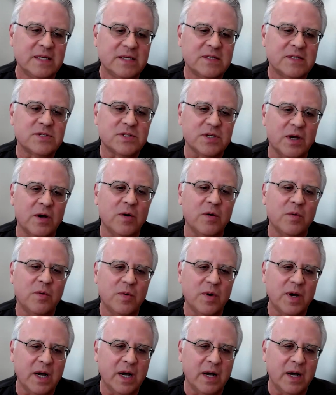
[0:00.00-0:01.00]

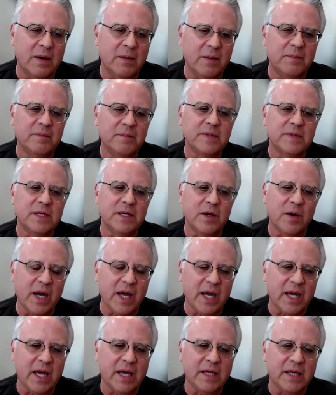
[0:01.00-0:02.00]
So you know,
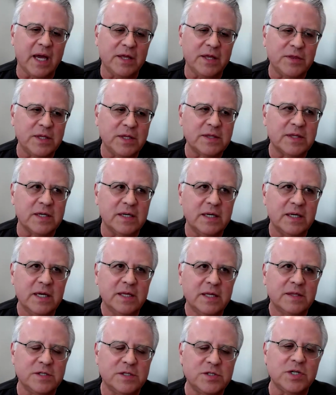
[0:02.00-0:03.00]
I think the
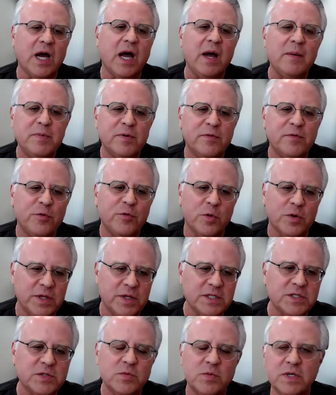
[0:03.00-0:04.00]
job before
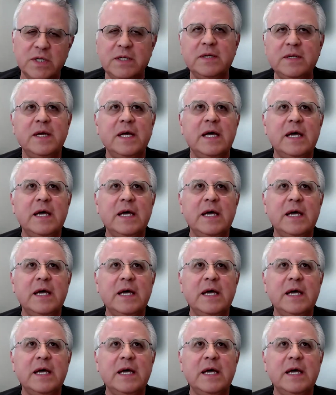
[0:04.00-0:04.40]
this one,